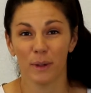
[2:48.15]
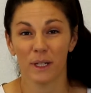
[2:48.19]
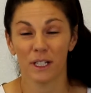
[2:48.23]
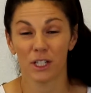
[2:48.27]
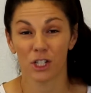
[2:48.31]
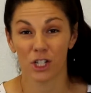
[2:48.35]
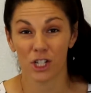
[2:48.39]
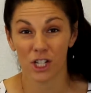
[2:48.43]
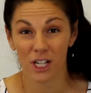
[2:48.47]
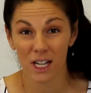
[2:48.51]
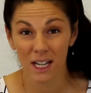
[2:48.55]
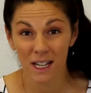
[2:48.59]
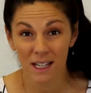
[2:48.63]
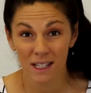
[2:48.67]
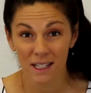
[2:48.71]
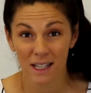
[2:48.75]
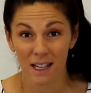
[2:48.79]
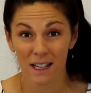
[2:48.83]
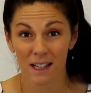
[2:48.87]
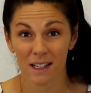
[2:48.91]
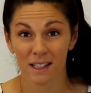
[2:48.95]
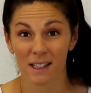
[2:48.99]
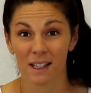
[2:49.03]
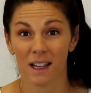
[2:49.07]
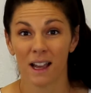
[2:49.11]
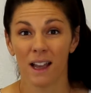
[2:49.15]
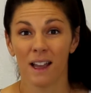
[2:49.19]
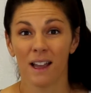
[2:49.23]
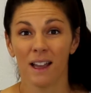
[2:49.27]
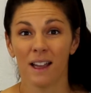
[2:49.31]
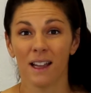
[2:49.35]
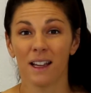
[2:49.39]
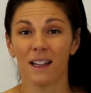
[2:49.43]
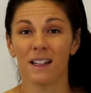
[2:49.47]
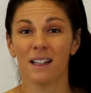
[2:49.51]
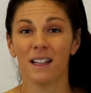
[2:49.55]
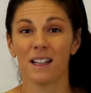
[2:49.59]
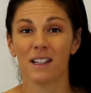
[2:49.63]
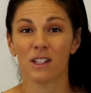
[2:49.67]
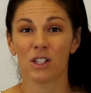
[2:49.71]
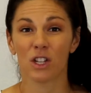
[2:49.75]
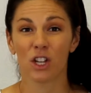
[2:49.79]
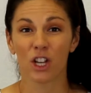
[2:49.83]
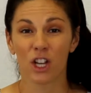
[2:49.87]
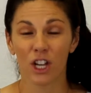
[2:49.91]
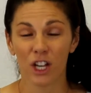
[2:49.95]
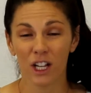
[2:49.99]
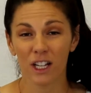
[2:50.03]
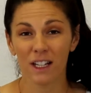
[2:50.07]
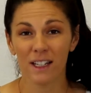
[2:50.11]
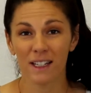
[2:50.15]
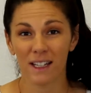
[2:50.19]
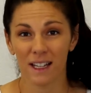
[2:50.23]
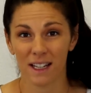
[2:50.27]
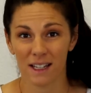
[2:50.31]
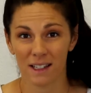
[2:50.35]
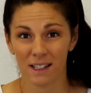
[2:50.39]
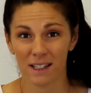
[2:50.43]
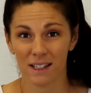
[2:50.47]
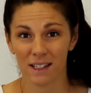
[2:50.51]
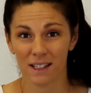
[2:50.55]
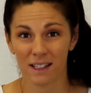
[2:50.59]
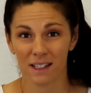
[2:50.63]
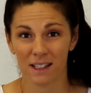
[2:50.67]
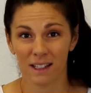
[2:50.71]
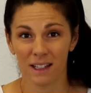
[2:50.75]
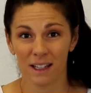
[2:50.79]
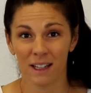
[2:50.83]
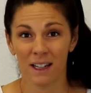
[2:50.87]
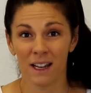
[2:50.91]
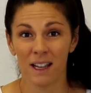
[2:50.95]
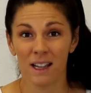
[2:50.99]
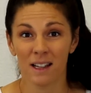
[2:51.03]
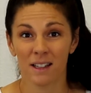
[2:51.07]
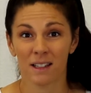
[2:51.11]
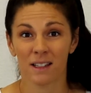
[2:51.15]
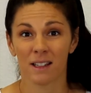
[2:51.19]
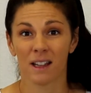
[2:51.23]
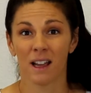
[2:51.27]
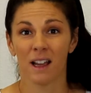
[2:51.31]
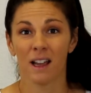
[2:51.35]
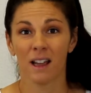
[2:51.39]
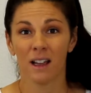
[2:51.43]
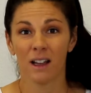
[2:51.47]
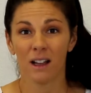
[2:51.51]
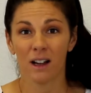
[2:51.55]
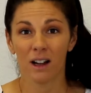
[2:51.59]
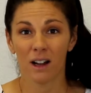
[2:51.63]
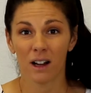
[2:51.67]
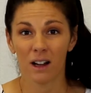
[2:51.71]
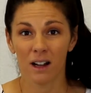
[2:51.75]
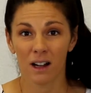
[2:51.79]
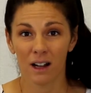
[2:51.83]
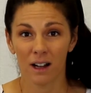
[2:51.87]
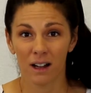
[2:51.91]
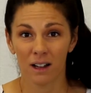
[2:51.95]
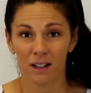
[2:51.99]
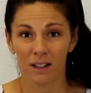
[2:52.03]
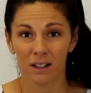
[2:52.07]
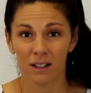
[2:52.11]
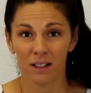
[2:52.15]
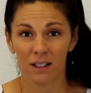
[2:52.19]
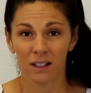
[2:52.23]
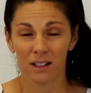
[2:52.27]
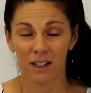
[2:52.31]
But Jesus, in his goodness, in his uh,